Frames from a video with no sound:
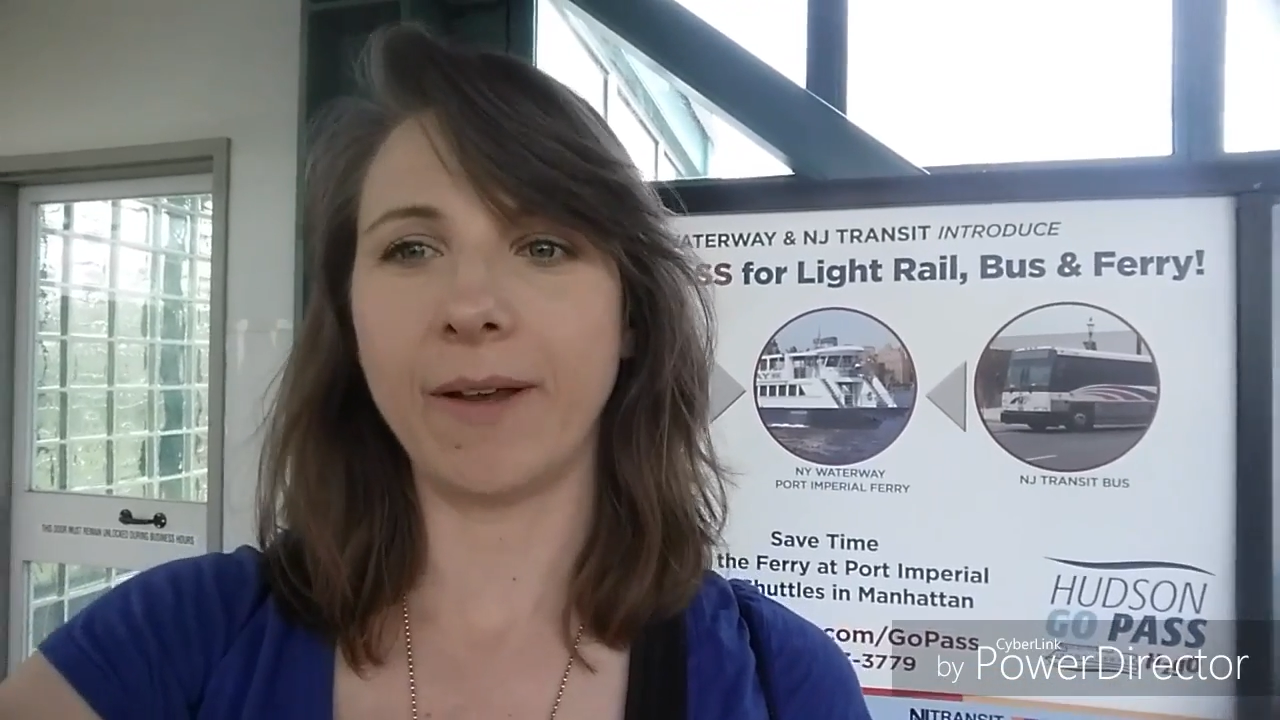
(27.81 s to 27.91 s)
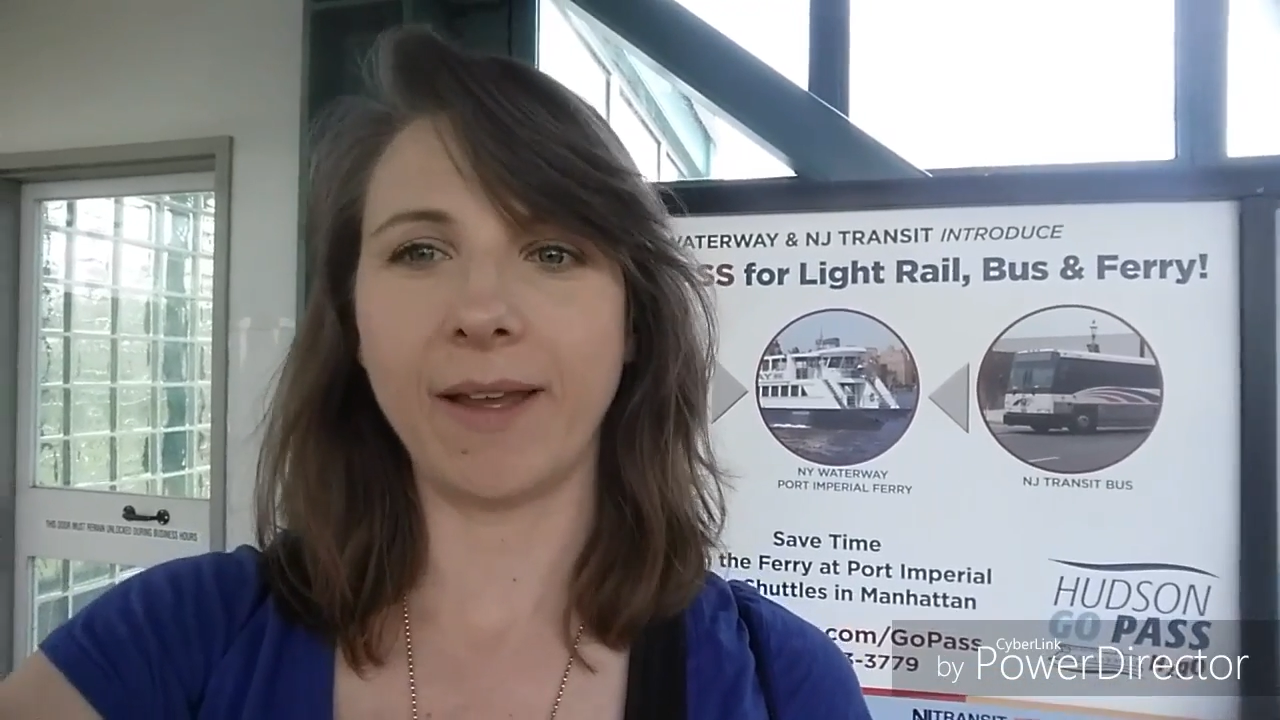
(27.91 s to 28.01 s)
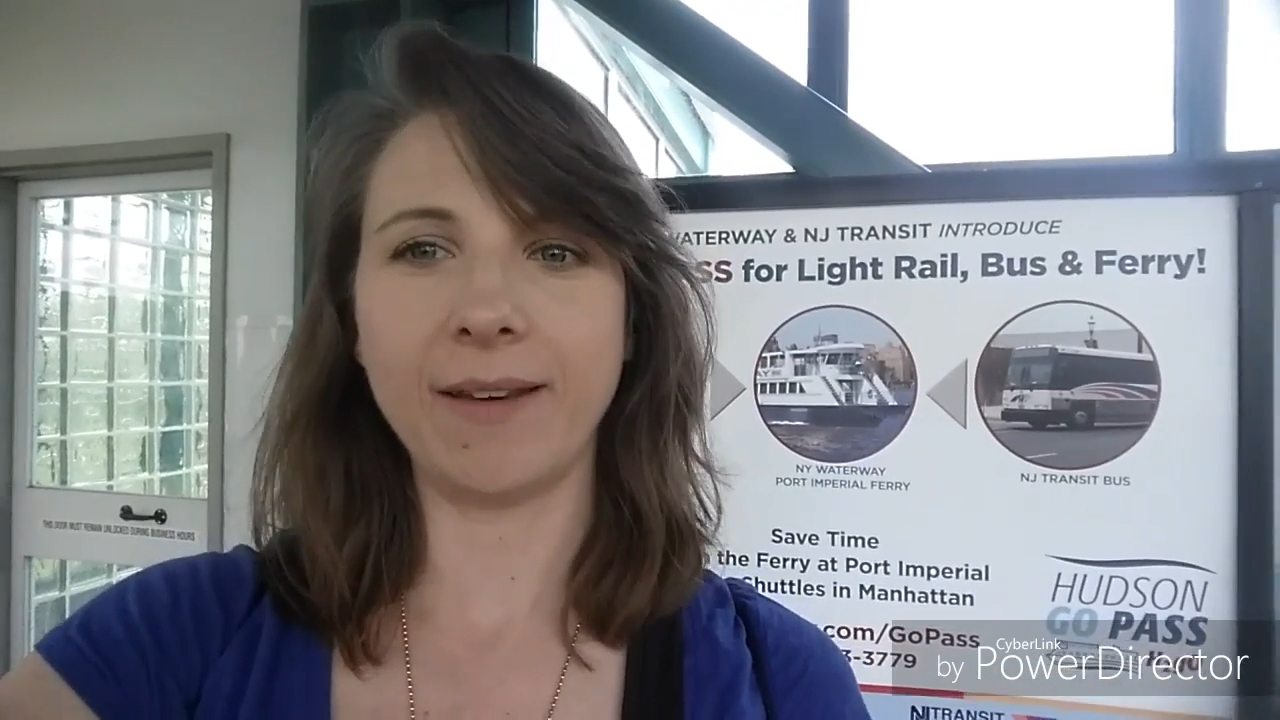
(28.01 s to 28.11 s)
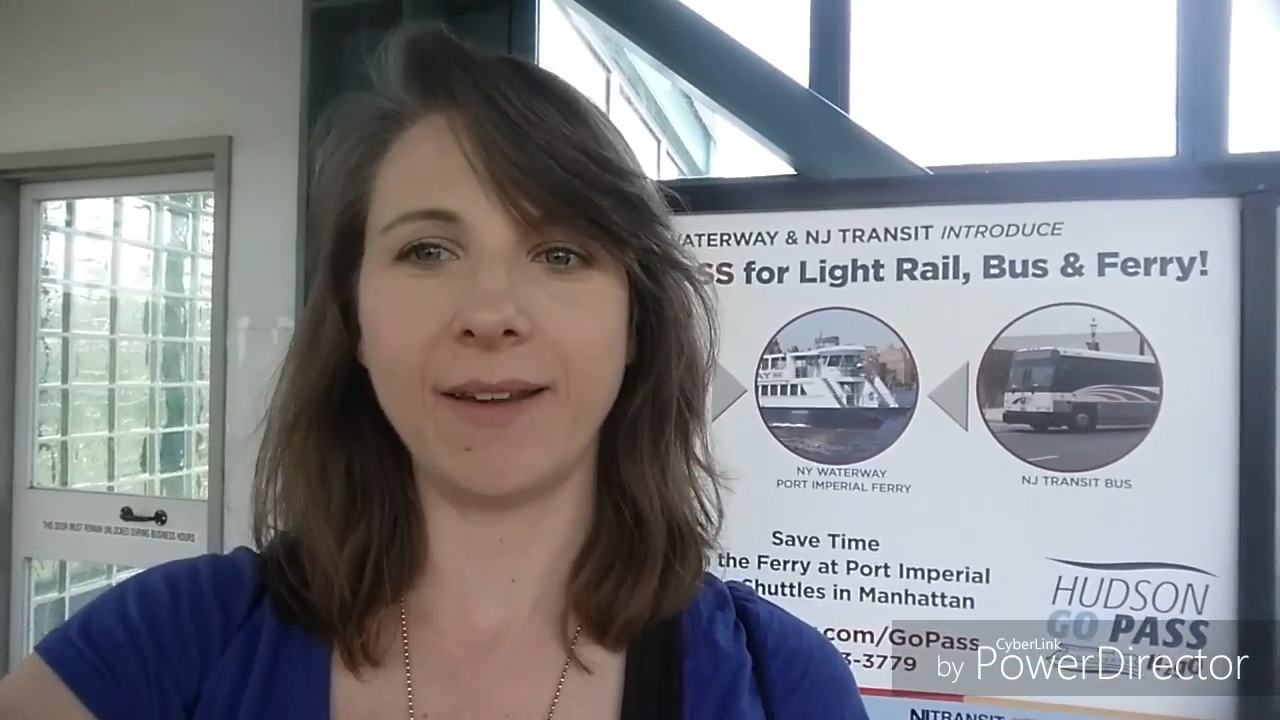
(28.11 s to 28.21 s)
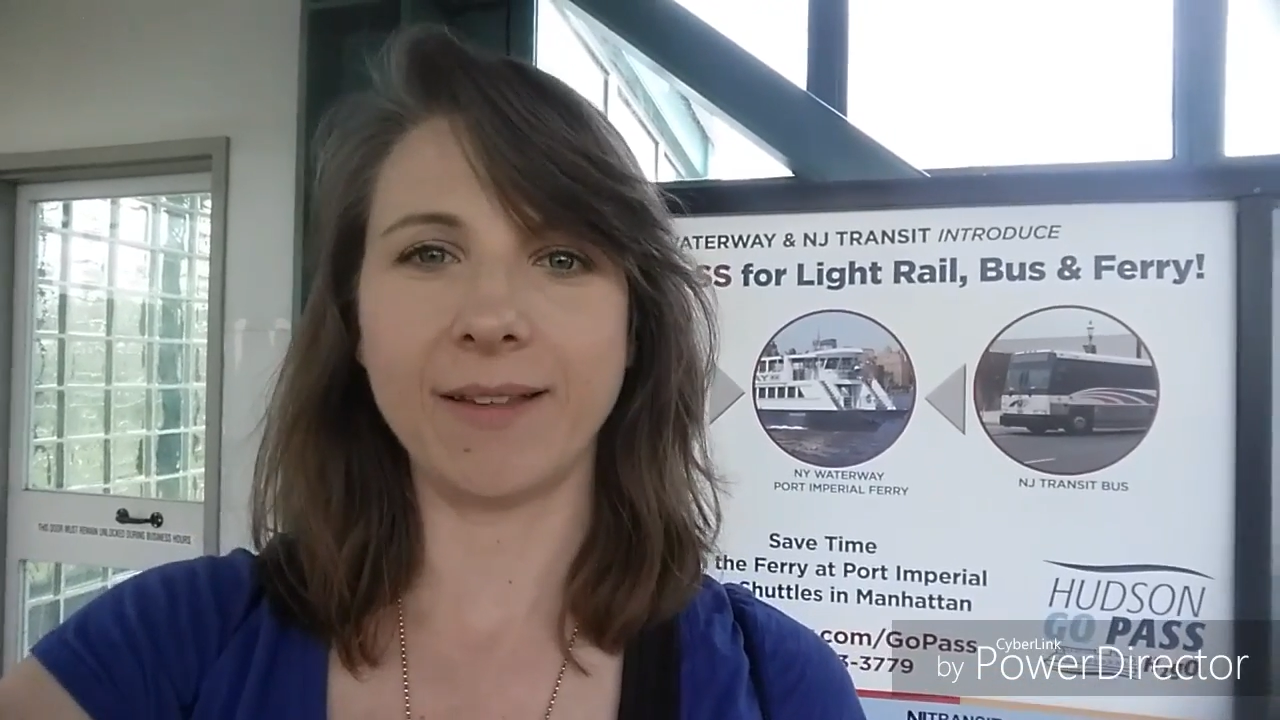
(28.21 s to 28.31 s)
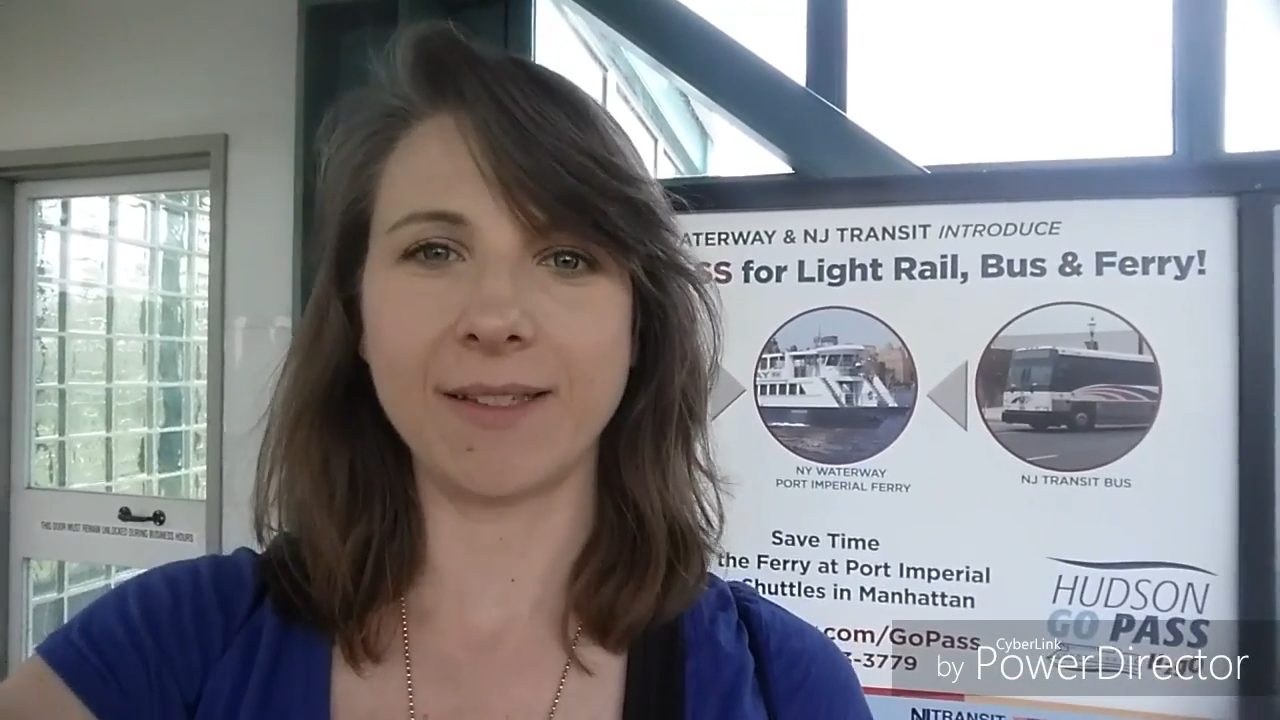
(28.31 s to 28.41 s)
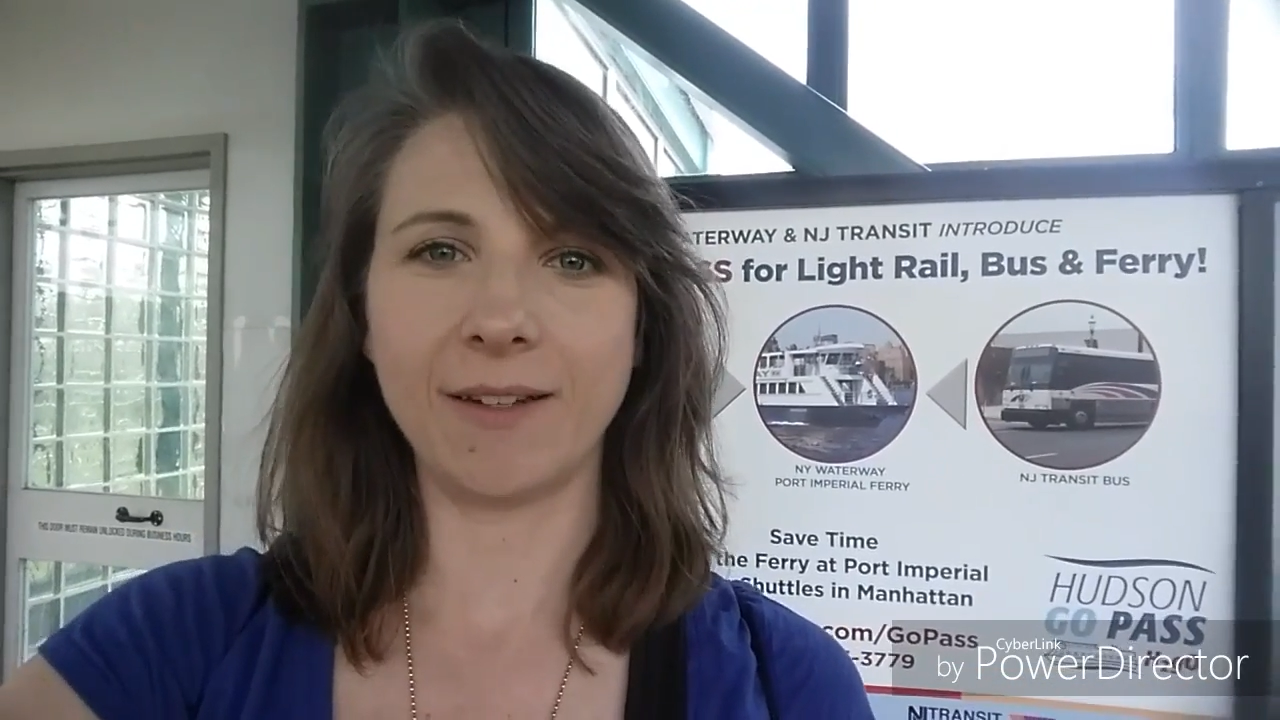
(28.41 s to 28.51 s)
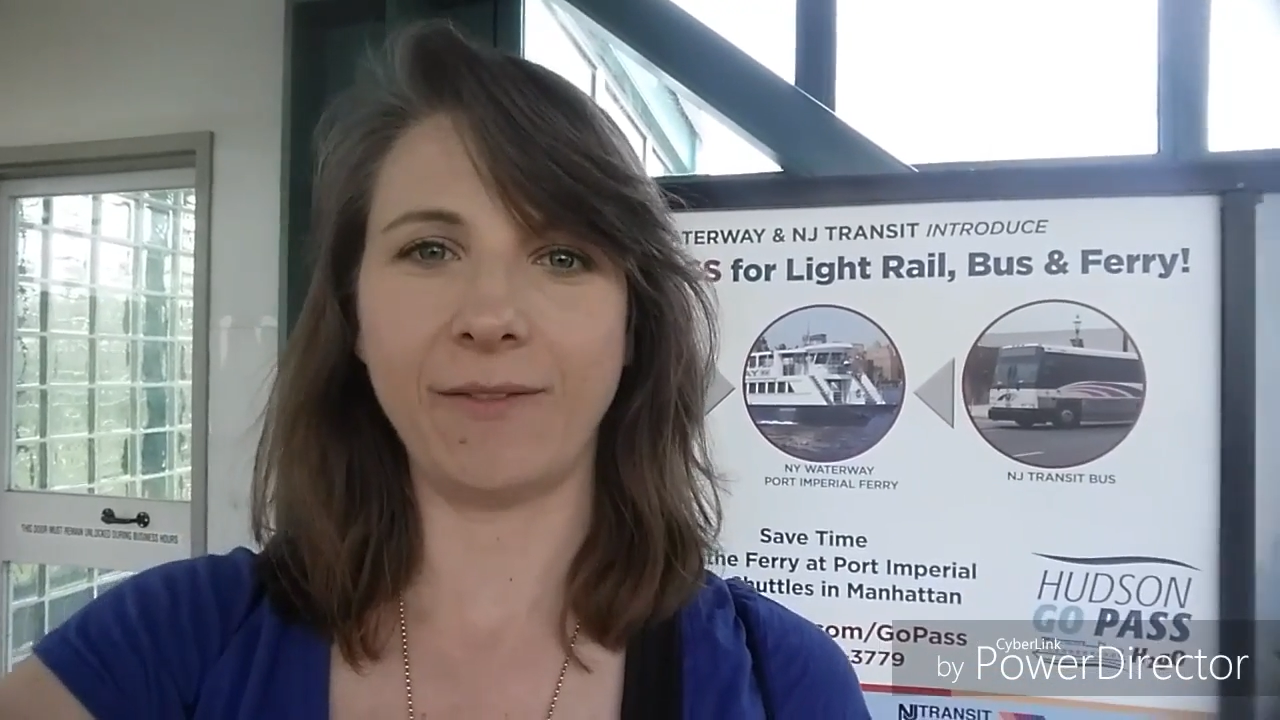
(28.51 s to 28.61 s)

but it's an